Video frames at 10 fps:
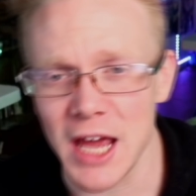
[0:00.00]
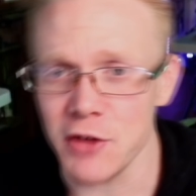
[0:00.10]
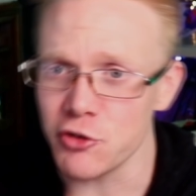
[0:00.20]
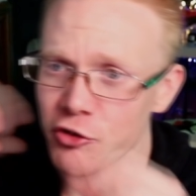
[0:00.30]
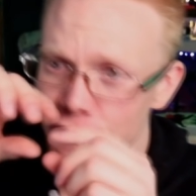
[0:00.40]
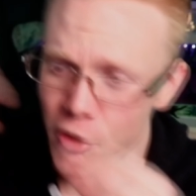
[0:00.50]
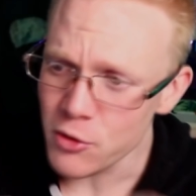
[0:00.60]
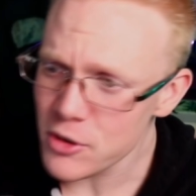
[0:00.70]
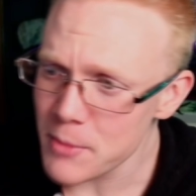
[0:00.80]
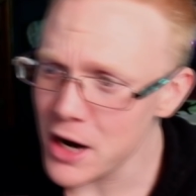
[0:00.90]

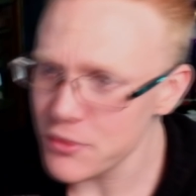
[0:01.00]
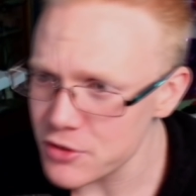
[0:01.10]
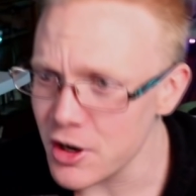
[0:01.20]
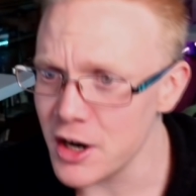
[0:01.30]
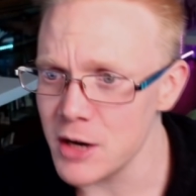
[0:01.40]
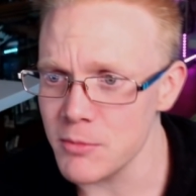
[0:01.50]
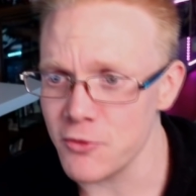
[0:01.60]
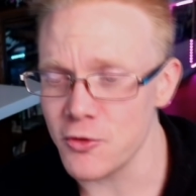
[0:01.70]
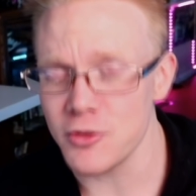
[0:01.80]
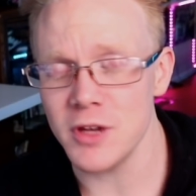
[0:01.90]
certain amount of time
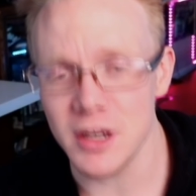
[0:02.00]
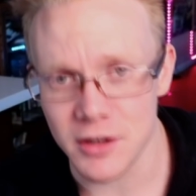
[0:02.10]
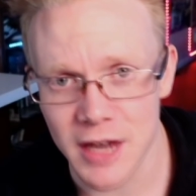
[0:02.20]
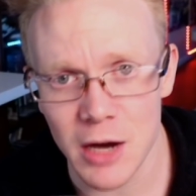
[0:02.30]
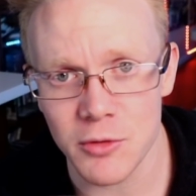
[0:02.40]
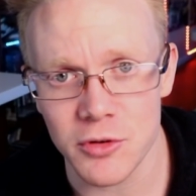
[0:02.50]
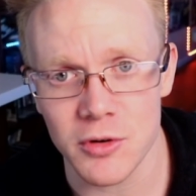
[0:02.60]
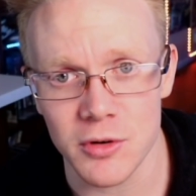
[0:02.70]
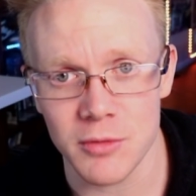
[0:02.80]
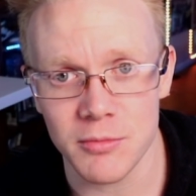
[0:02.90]
for the
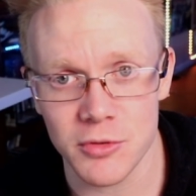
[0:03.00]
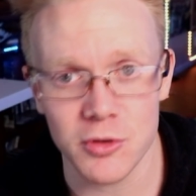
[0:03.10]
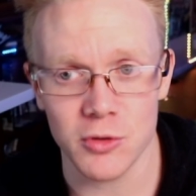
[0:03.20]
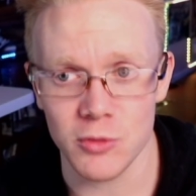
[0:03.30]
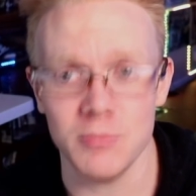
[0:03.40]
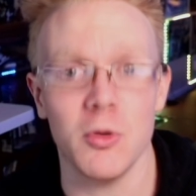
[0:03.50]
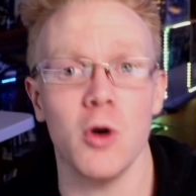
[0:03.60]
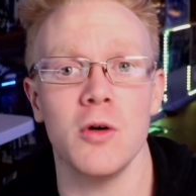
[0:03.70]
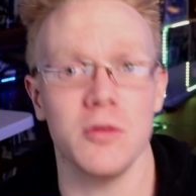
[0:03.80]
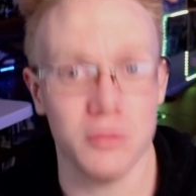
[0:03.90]
encounter to
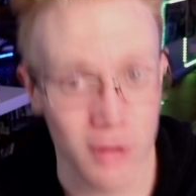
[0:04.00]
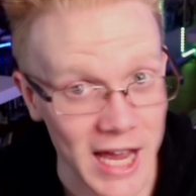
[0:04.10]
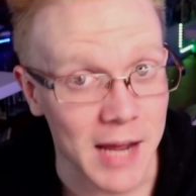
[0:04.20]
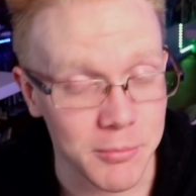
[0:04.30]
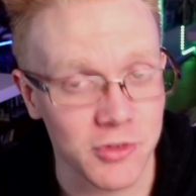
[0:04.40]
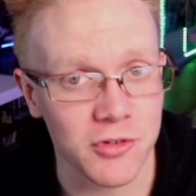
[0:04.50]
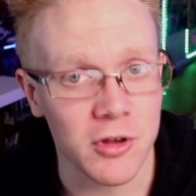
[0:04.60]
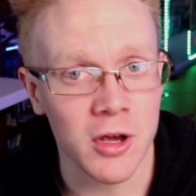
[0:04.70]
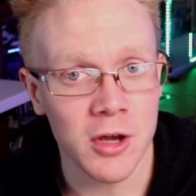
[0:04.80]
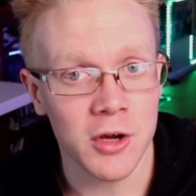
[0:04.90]
lapse.
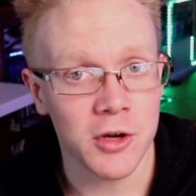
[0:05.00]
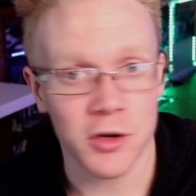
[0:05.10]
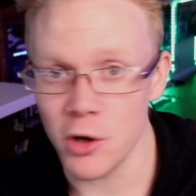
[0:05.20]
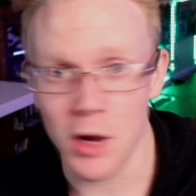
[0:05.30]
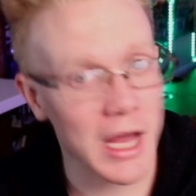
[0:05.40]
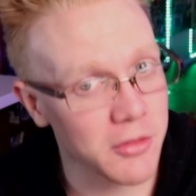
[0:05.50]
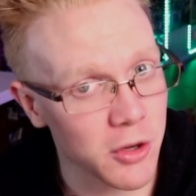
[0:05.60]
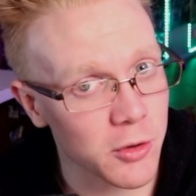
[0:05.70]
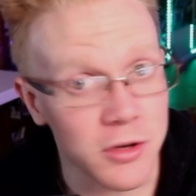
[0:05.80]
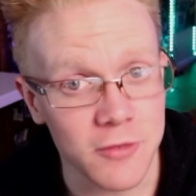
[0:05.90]
You know, and
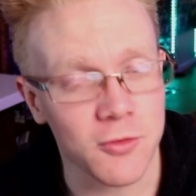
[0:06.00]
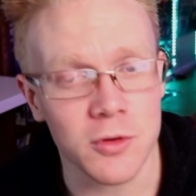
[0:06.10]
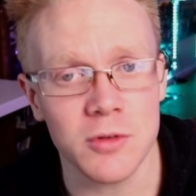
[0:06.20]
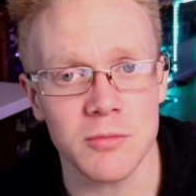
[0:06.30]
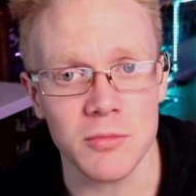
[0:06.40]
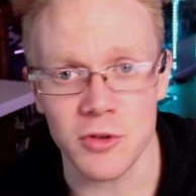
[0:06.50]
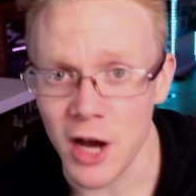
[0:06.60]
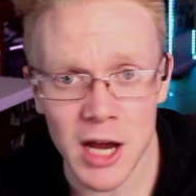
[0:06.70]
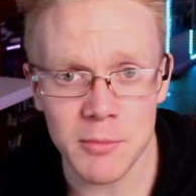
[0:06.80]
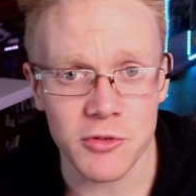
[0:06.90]
there are different
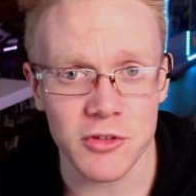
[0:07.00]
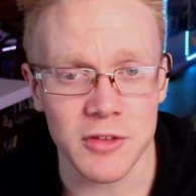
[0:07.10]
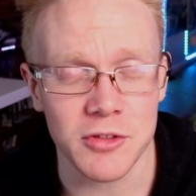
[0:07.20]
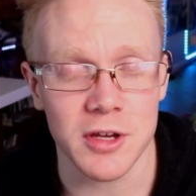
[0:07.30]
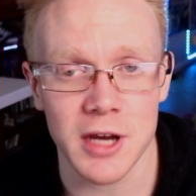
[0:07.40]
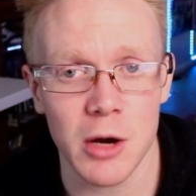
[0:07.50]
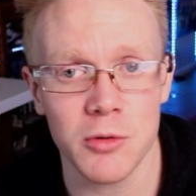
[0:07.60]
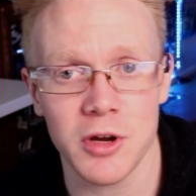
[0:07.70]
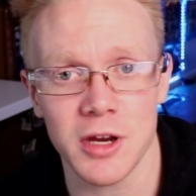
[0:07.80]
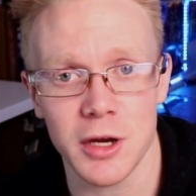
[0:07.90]
times that the encounter
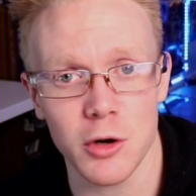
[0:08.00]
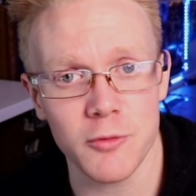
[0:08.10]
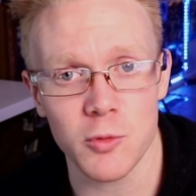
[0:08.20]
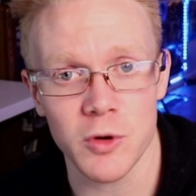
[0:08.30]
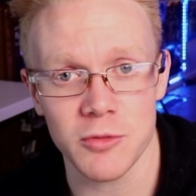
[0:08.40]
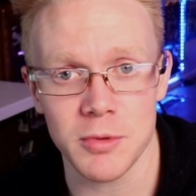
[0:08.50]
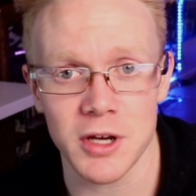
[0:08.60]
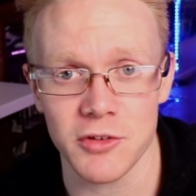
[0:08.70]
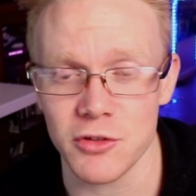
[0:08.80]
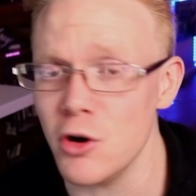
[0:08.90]
can get over with
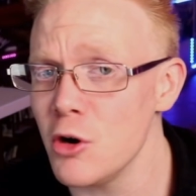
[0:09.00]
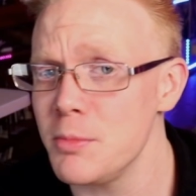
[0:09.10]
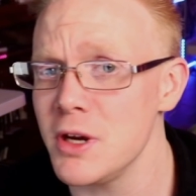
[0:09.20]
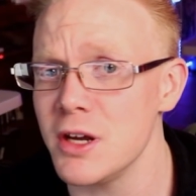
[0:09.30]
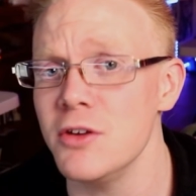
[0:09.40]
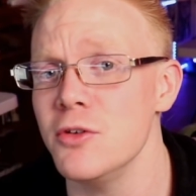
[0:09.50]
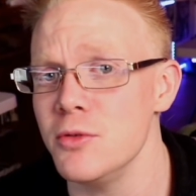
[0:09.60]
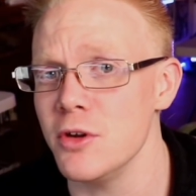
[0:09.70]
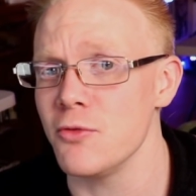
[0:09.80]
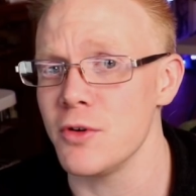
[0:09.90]
because the Harpy can do
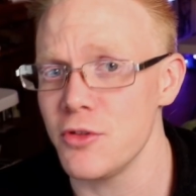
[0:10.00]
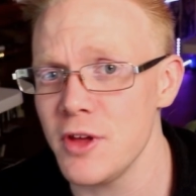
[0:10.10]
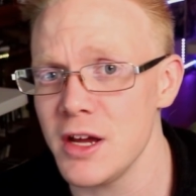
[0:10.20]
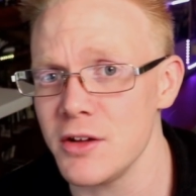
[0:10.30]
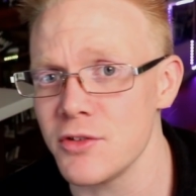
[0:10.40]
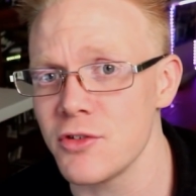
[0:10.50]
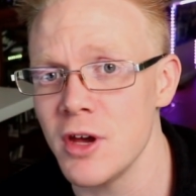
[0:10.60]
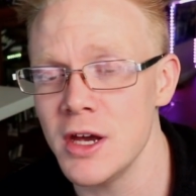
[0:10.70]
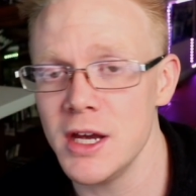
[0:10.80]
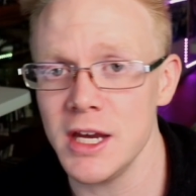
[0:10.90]
different things.
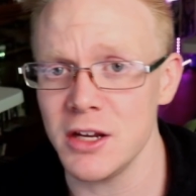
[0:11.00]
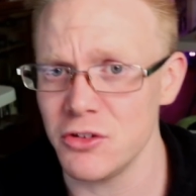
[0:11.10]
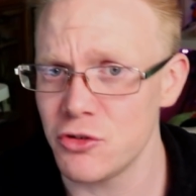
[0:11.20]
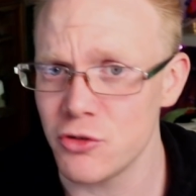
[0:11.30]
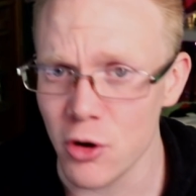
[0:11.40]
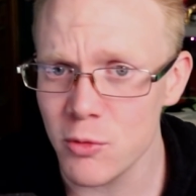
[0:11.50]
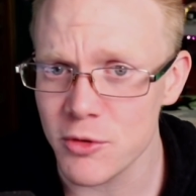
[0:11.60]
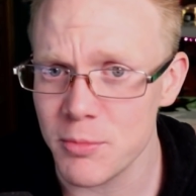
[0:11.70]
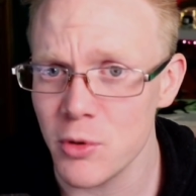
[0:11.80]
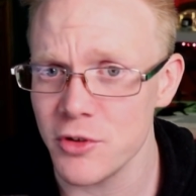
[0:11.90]
He can start
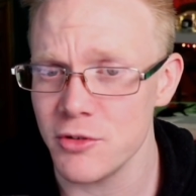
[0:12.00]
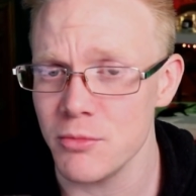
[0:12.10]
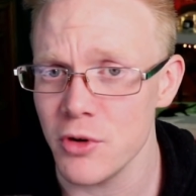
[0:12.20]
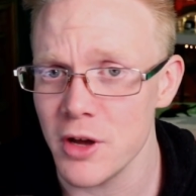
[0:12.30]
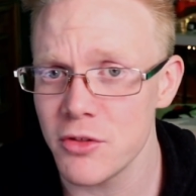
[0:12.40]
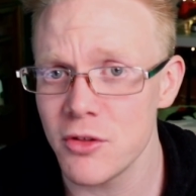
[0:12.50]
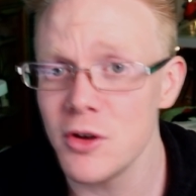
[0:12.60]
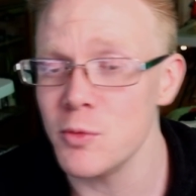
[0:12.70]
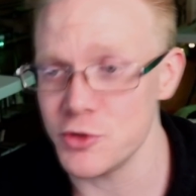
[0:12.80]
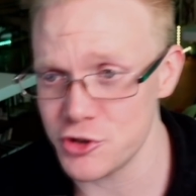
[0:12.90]
with Poison Breath,
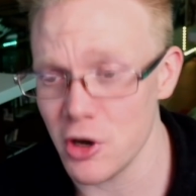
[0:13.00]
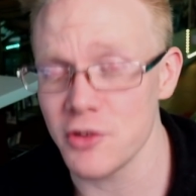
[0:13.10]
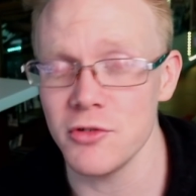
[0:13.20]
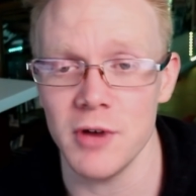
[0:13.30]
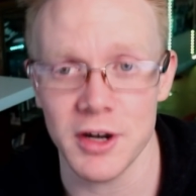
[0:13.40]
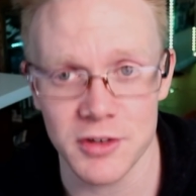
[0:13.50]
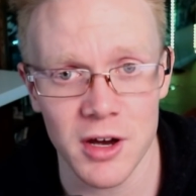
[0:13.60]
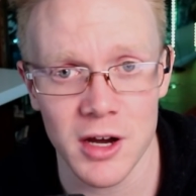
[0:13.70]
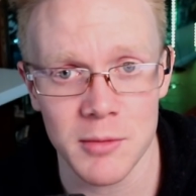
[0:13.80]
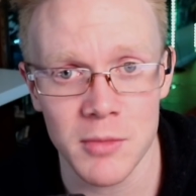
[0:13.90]
which costs a lot of
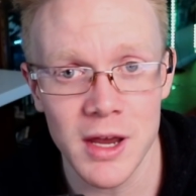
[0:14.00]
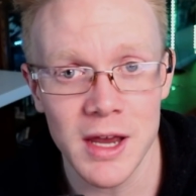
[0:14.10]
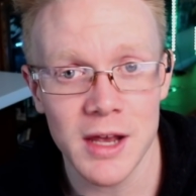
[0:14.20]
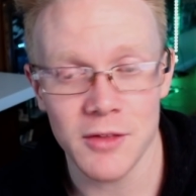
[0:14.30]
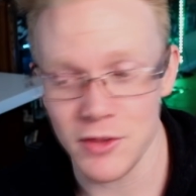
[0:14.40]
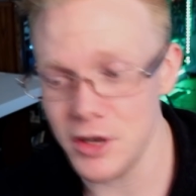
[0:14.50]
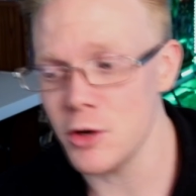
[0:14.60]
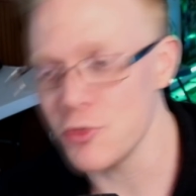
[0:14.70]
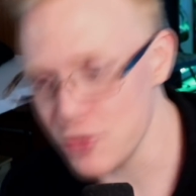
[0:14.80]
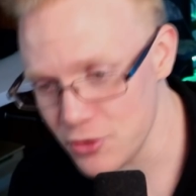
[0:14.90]
time. Then he
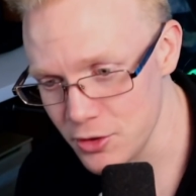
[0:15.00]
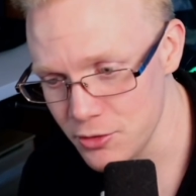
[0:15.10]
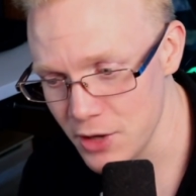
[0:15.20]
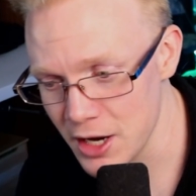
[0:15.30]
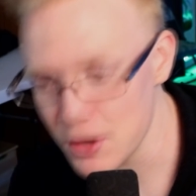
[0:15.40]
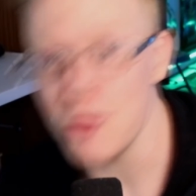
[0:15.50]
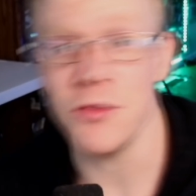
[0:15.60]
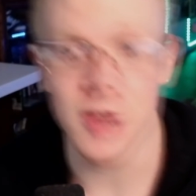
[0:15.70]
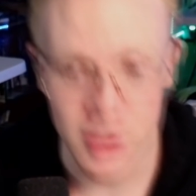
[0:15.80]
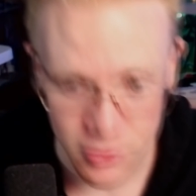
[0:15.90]
goes into the attack,
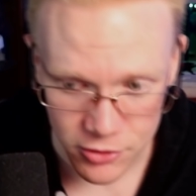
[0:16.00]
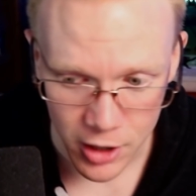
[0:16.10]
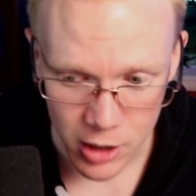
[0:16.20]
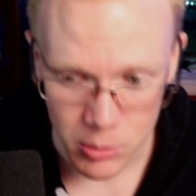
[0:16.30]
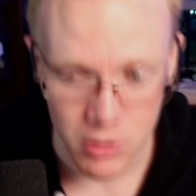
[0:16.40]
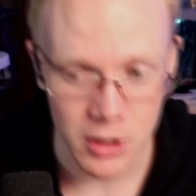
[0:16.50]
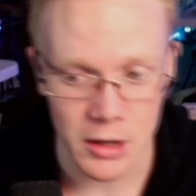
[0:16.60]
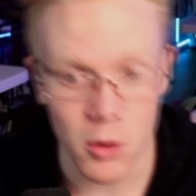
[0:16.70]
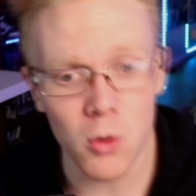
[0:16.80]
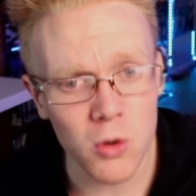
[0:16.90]
then he does the Aqualung.
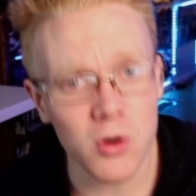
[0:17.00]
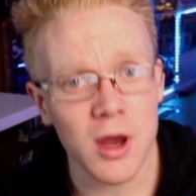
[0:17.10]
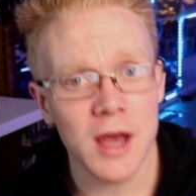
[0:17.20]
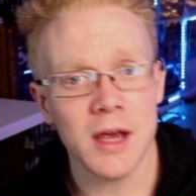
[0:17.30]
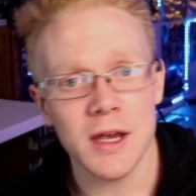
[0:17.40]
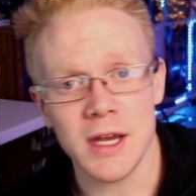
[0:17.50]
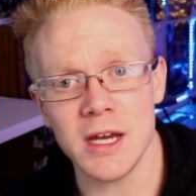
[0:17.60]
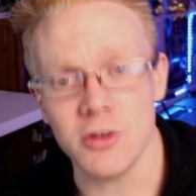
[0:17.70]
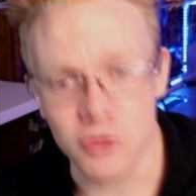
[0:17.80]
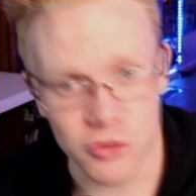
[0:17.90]
Or he
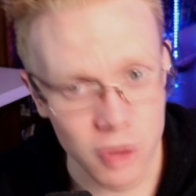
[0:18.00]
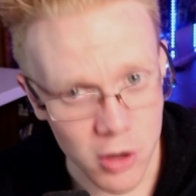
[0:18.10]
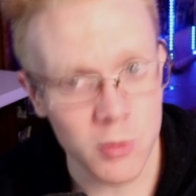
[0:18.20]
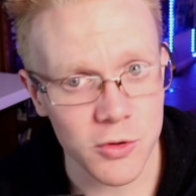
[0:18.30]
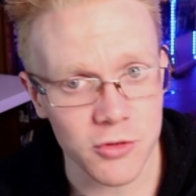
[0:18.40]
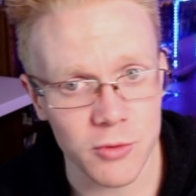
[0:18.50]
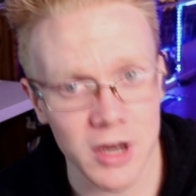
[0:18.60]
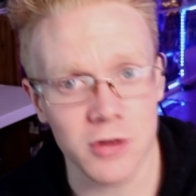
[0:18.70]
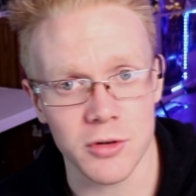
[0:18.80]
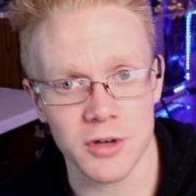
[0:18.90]
can start with a
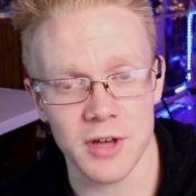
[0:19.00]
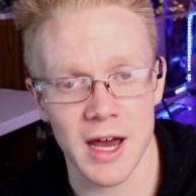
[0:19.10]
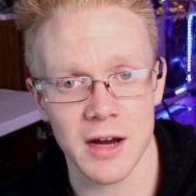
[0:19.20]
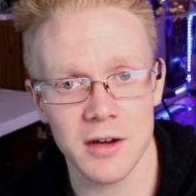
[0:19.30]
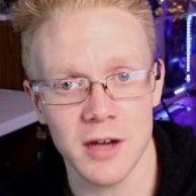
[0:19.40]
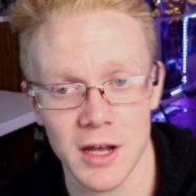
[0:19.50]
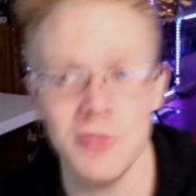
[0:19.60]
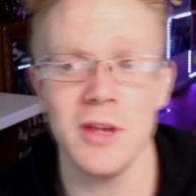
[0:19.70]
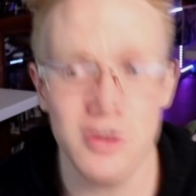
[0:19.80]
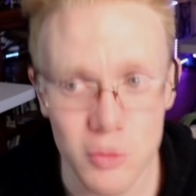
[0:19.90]
regular attack and
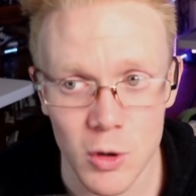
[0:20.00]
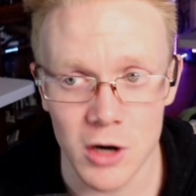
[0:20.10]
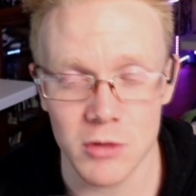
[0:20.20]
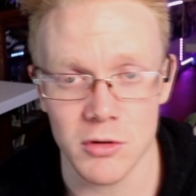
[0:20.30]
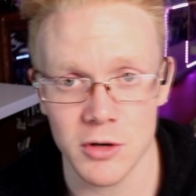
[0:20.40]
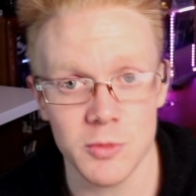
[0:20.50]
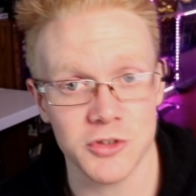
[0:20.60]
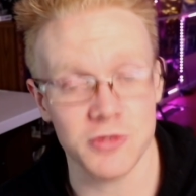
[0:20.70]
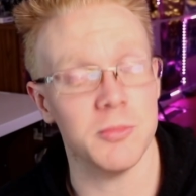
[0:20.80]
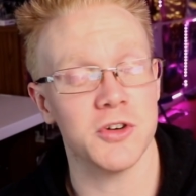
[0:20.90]
then do Aqualung, which
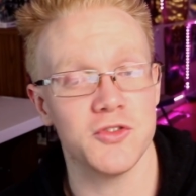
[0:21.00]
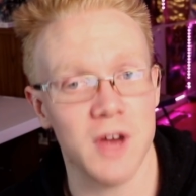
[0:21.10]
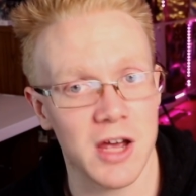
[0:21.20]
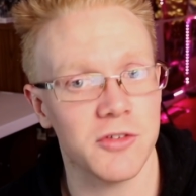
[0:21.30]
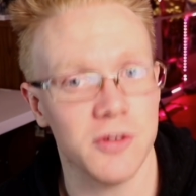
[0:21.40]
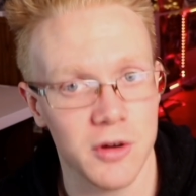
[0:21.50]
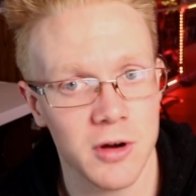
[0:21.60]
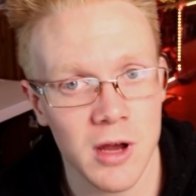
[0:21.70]
is much faster.